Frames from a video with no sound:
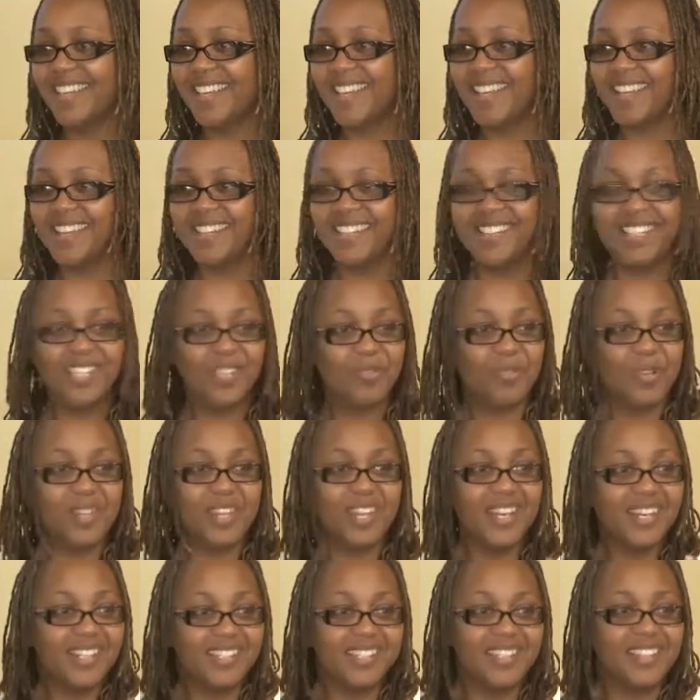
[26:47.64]
can deal with
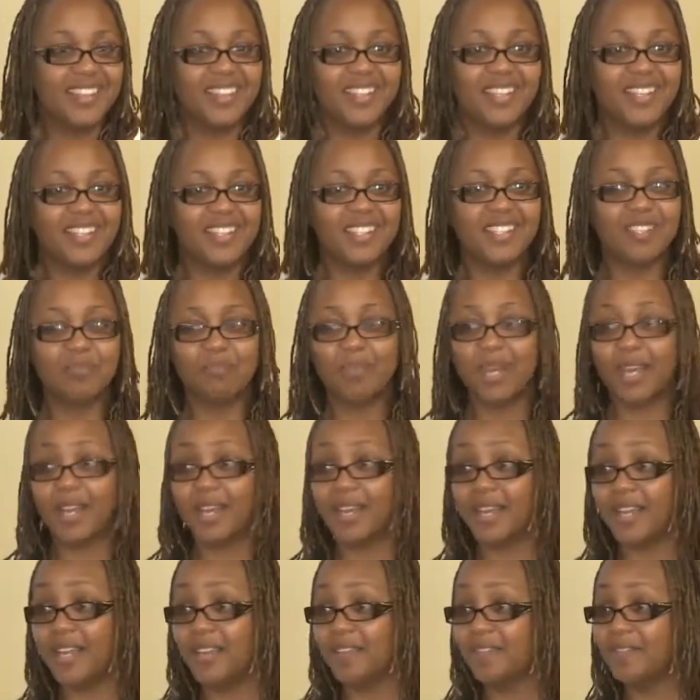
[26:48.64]
the little things in
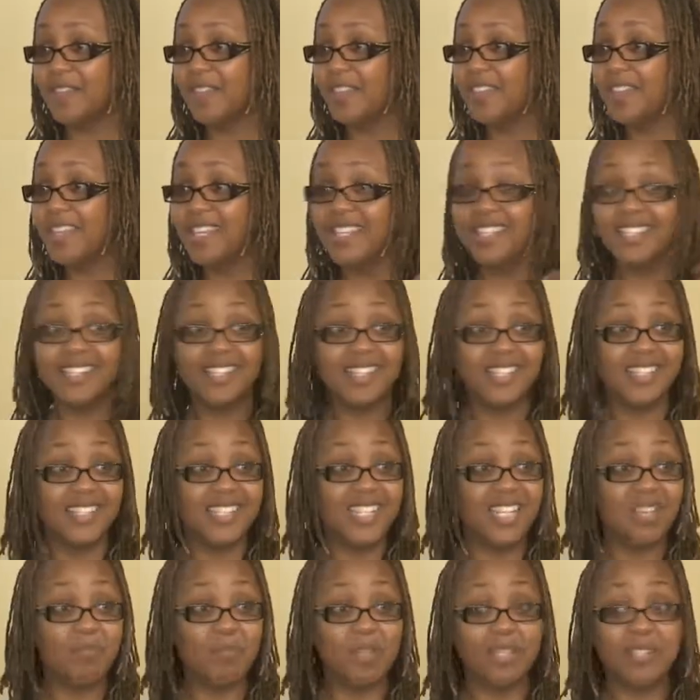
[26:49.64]
my life, the things that
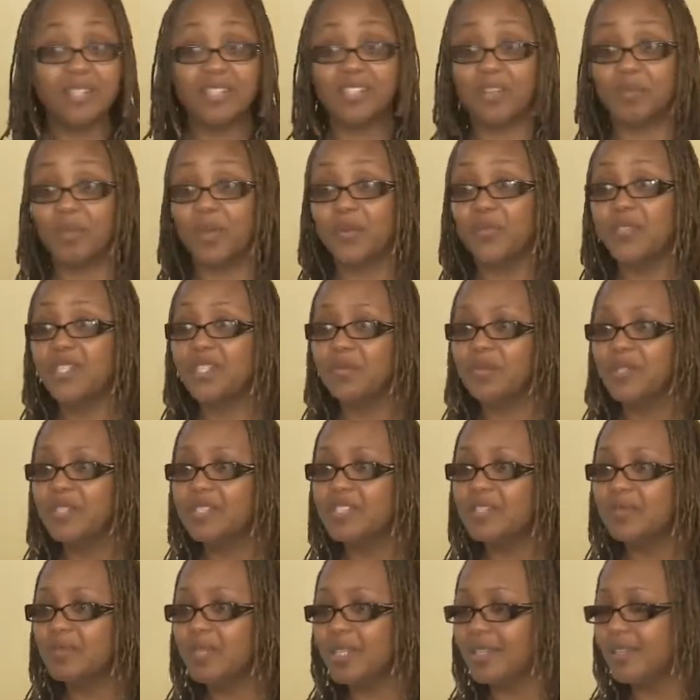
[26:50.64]
seem insurmountable
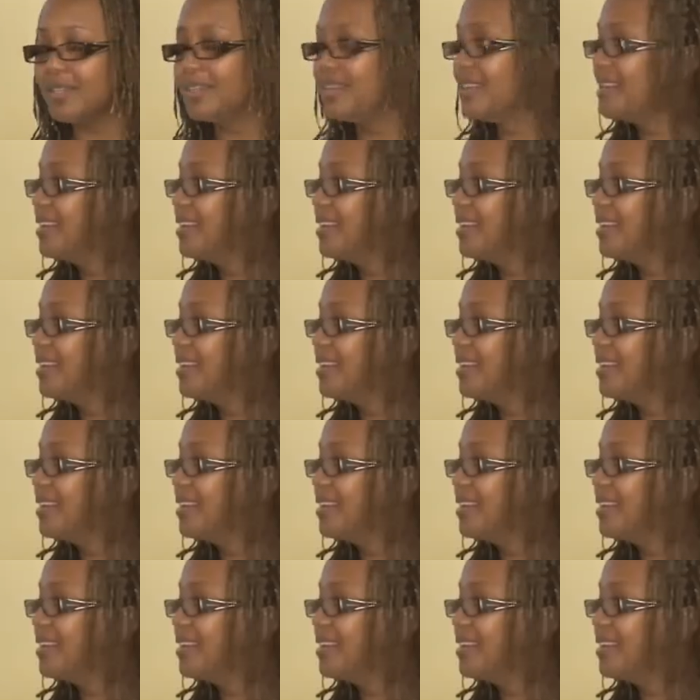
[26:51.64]
to me.